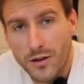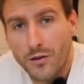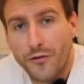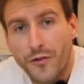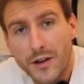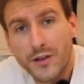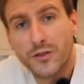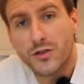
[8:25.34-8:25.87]
a
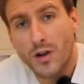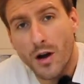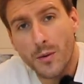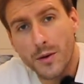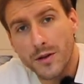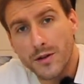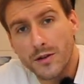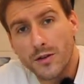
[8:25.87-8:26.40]
fixed
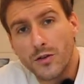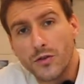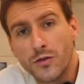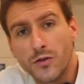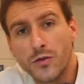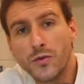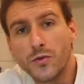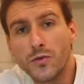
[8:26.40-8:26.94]
shower,
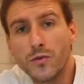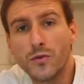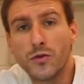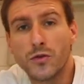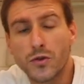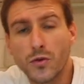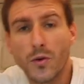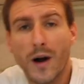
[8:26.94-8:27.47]

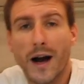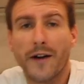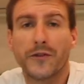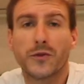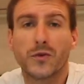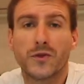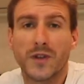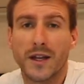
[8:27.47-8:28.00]
you do
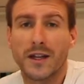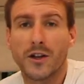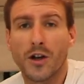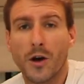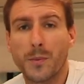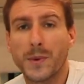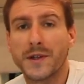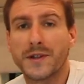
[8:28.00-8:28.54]
have to set it
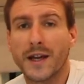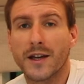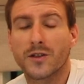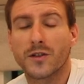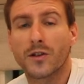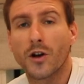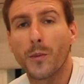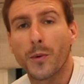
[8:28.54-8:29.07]
up. It
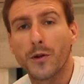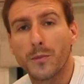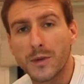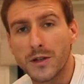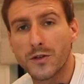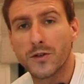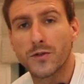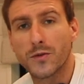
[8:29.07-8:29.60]
takes a couple of
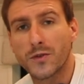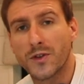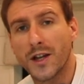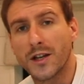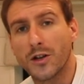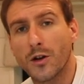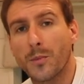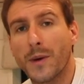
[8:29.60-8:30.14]
minutes to
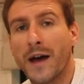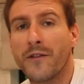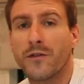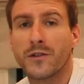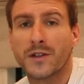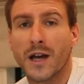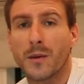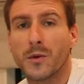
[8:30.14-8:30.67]
set it up
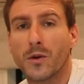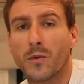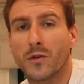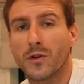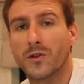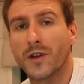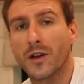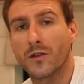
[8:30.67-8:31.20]
every time you
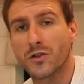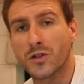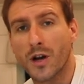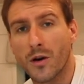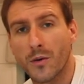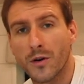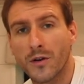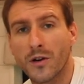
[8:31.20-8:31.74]
want to take a
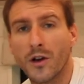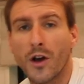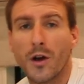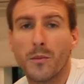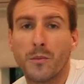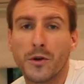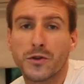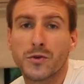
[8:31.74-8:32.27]
shower,
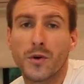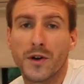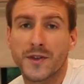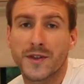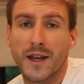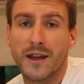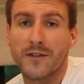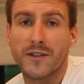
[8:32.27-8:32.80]
but you are
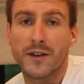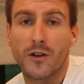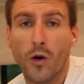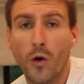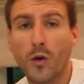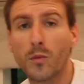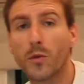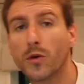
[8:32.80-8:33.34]
saving
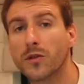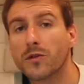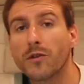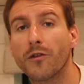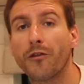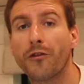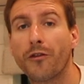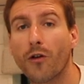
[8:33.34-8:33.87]
almost
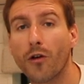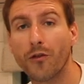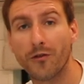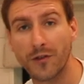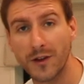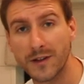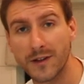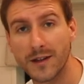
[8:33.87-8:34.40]
4
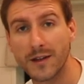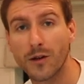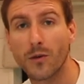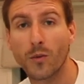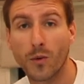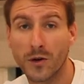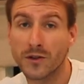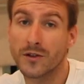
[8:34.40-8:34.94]
feet
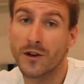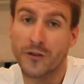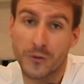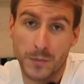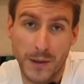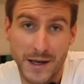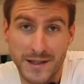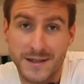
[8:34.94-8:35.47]
worth of
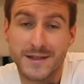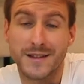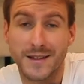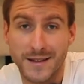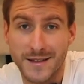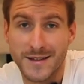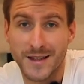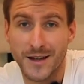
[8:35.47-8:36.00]
space
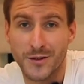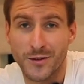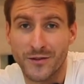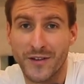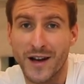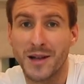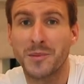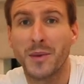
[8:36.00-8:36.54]
inside your
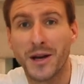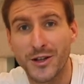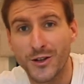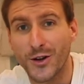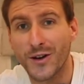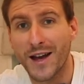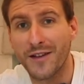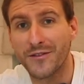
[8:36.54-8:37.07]
van by
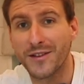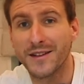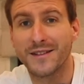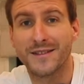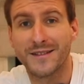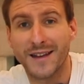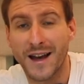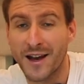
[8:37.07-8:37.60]
not
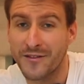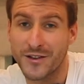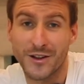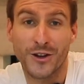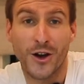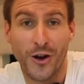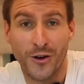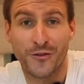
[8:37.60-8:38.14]

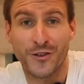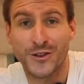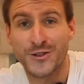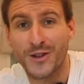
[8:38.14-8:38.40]
having a fixed